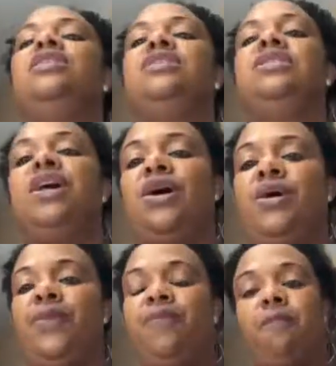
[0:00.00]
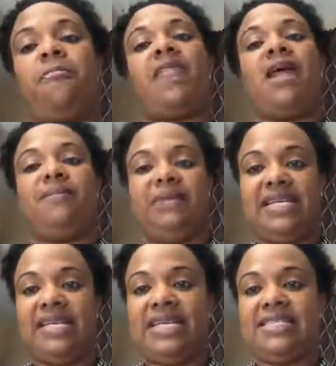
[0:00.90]
So
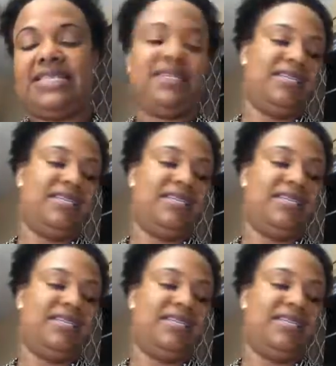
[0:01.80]
please